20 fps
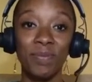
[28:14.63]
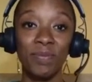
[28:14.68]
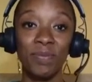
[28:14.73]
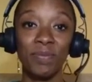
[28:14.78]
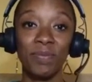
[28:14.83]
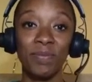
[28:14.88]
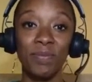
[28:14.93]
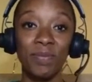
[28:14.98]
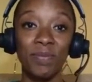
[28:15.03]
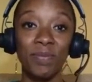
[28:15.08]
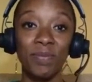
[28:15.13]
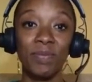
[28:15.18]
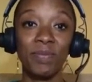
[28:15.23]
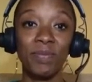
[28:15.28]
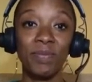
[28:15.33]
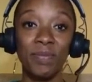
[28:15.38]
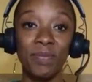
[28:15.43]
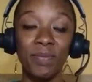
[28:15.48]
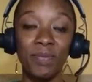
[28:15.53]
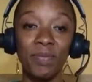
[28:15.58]

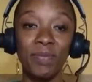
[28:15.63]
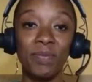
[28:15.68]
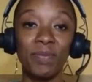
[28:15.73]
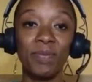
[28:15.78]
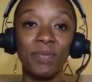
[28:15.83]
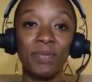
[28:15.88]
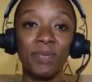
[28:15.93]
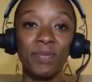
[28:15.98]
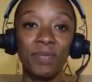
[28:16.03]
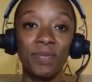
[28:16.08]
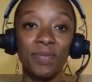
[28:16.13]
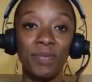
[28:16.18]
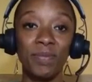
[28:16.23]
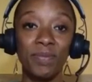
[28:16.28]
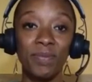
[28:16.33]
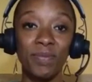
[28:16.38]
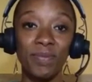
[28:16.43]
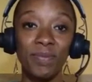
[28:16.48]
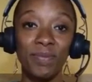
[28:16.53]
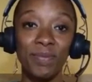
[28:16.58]

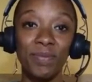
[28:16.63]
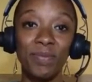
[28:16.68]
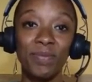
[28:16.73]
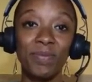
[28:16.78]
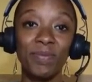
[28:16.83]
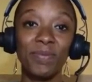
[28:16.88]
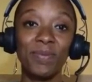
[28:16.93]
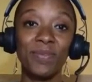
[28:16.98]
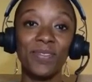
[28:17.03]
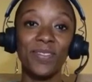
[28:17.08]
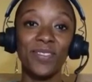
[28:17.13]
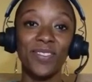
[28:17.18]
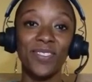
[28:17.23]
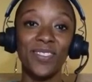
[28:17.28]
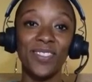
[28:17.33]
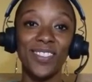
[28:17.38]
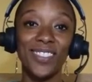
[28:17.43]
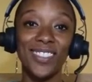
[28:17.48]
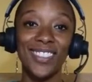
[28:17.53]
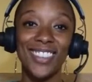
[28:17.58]

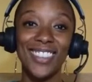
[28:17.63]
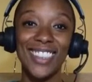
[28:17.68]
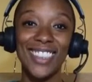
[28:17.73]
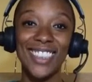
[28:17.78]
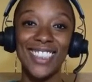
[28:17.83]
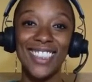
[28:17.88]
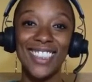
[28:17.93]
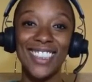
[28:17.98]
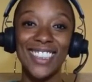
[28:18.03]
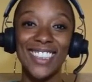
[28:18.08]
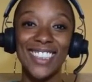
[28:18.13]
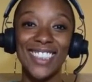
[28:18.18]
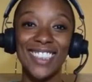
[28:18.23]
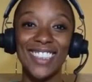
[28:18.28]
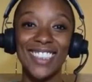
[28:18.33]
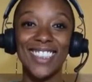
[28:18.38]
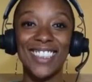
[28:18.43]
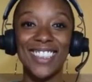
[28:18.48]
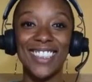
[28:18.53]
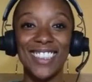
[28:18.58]

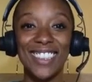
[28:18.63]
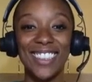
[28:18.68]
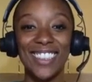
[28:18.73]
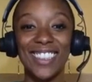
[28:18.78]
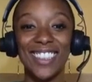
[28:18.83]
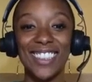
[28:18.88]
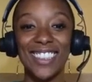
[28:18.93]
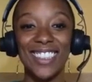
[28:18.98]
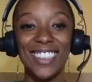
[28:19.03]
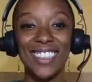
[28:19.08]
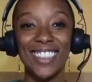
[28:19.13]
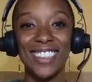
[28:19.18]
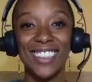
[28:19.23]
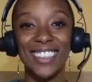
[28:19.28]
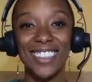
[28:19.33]
(silent)